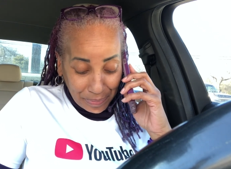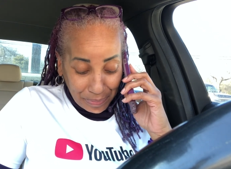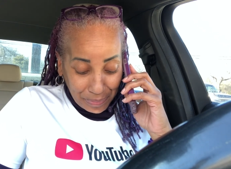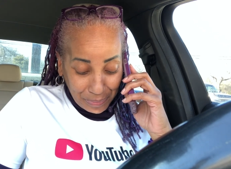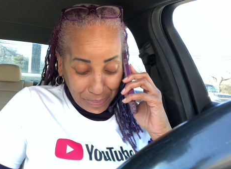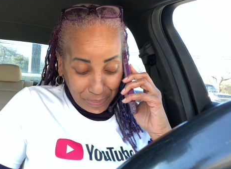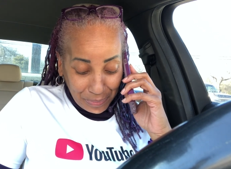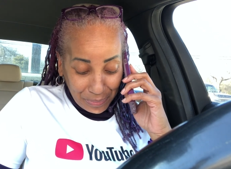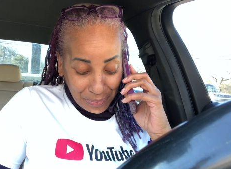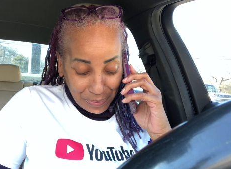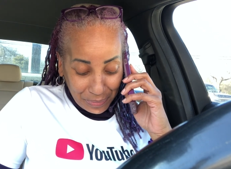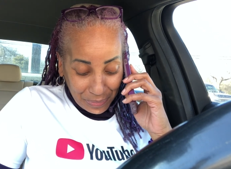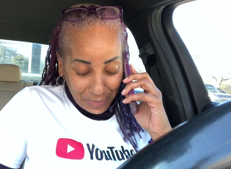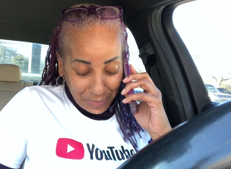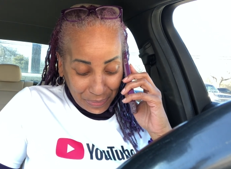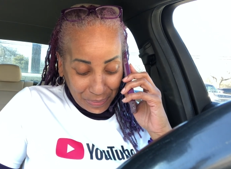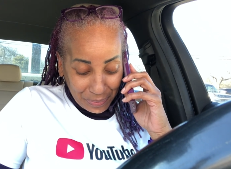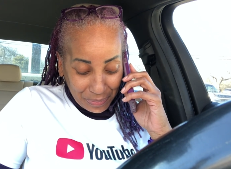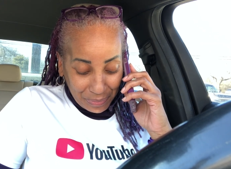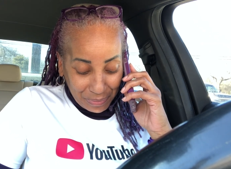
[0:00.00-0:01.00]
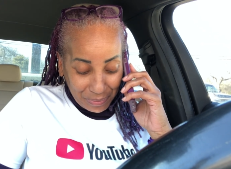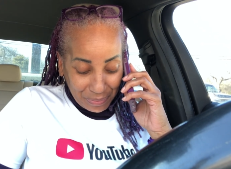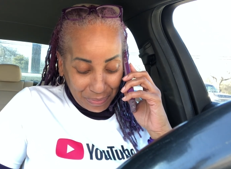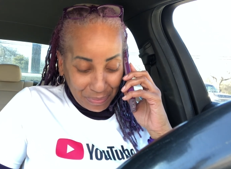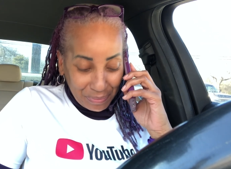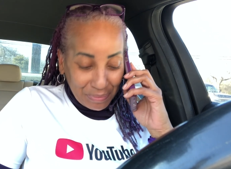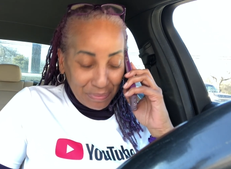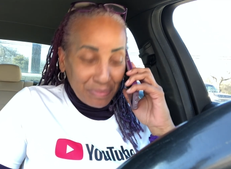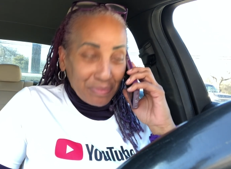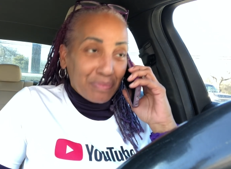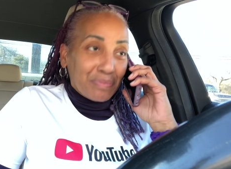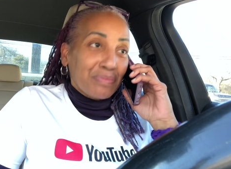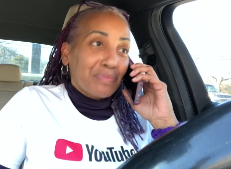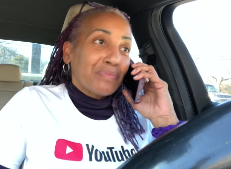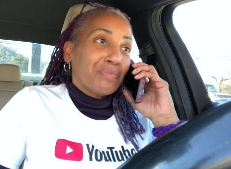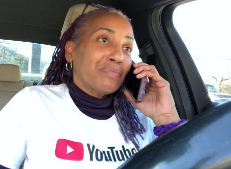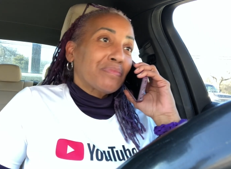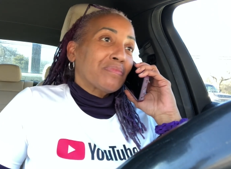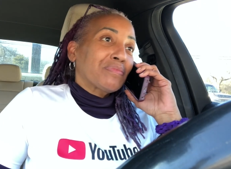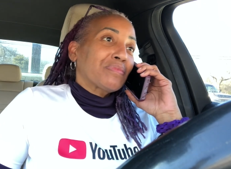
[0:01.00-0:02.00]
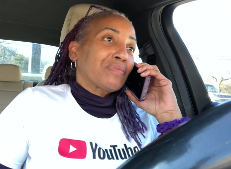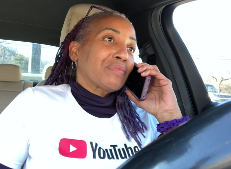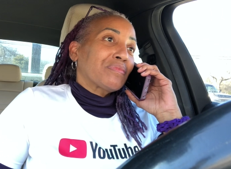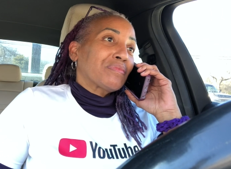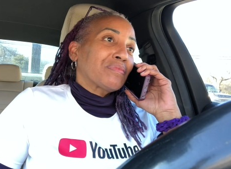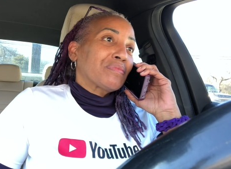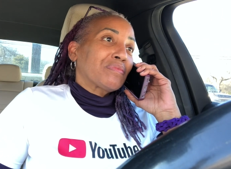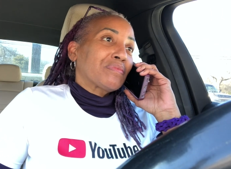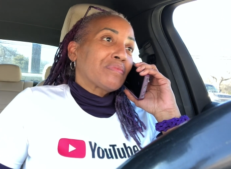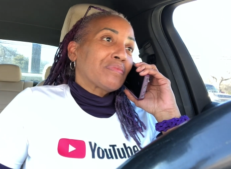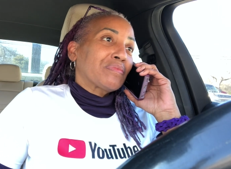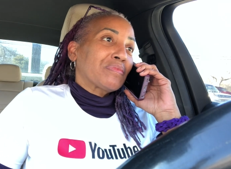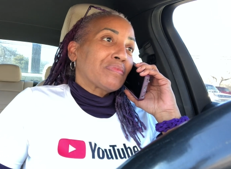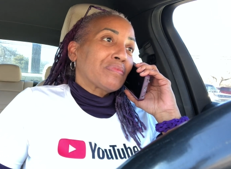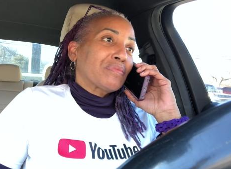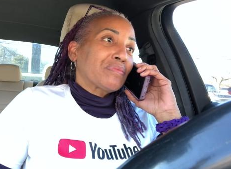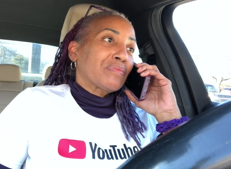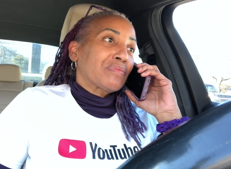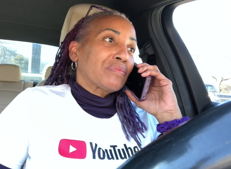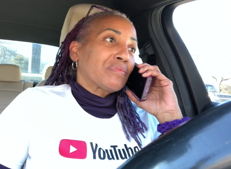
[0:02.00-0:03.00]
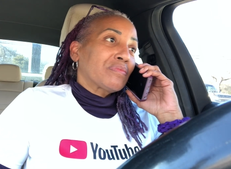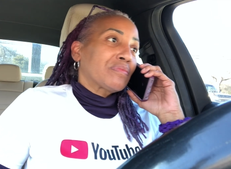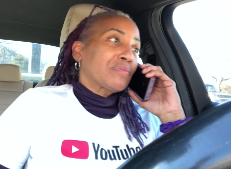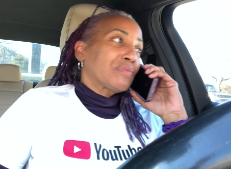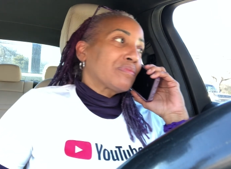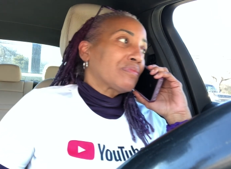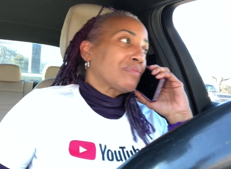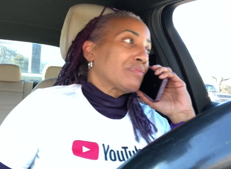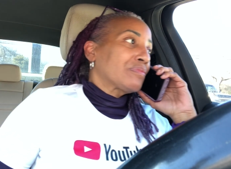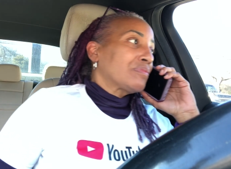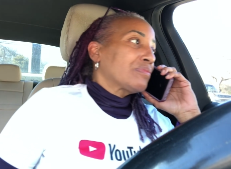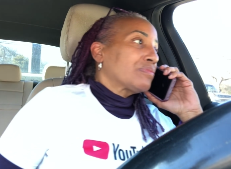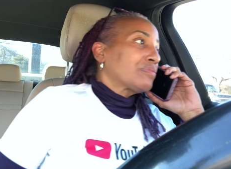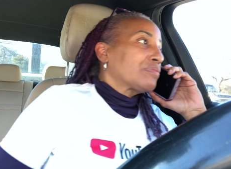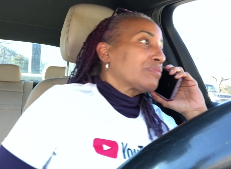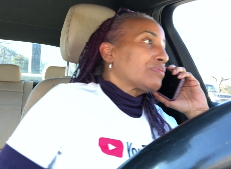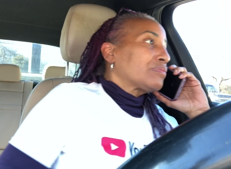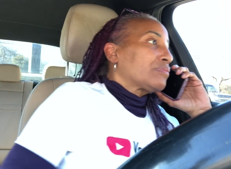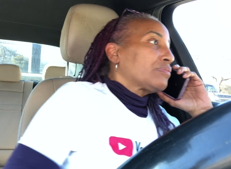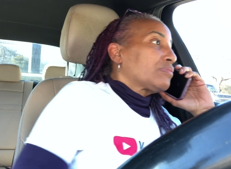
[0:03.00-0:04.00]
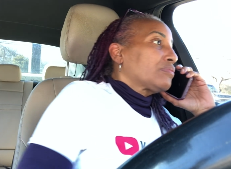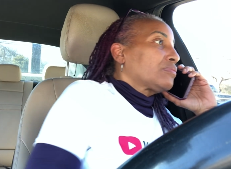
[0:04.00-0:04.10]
Nothing is said.